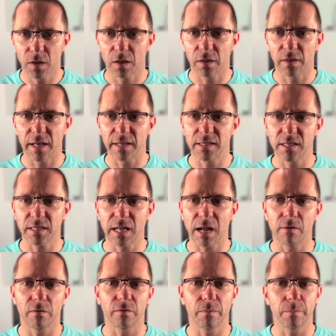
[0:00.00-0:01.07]
This is an
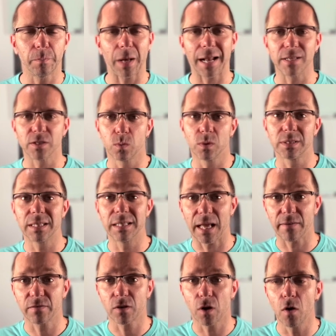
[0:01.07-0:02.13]
area of imbalance was
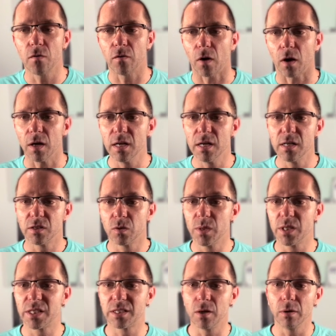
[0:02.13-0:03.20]
left over. So we
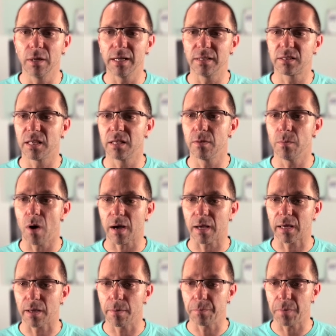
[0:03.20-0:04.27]
still need to see the
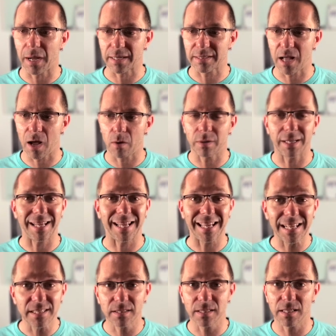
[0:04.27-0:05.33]
market come back down
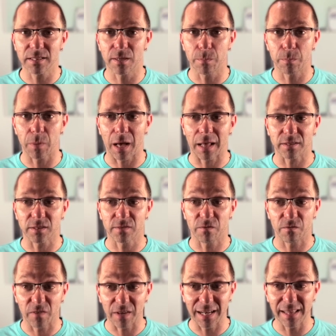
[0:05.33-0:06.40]
into this imbalance,
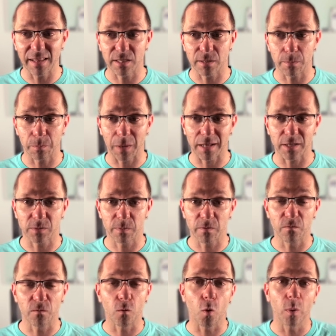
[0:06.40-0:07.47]
filling this imbalance
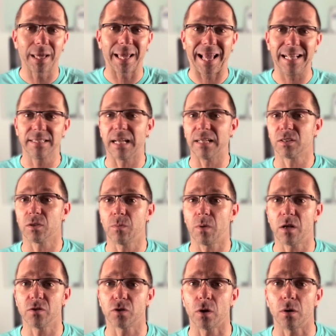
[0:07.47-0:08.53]
before we get into that
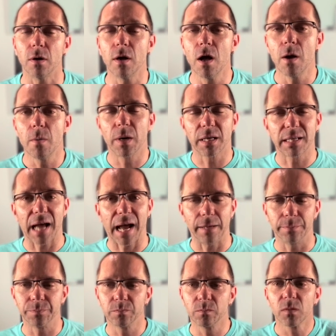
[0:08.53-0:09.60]
demand zone. But
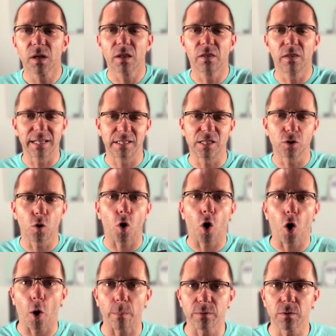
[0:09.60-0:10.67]
again, this is your
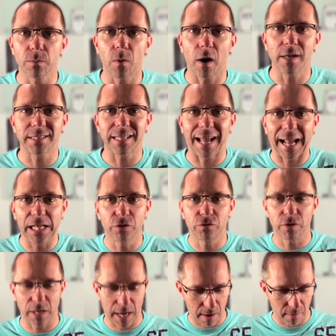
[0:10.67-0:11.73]
optimized
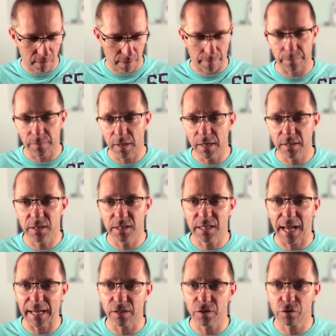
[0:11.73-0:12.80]
entry area to
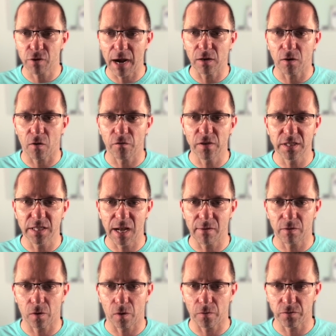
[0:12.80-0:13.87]
take a trade off this
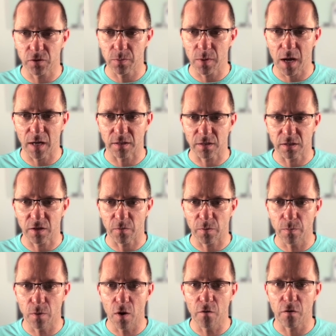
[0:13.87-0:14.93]
area of demand. Now we
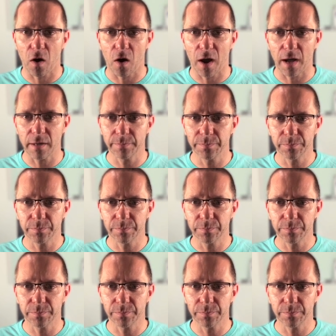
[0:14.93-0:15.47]
move higher.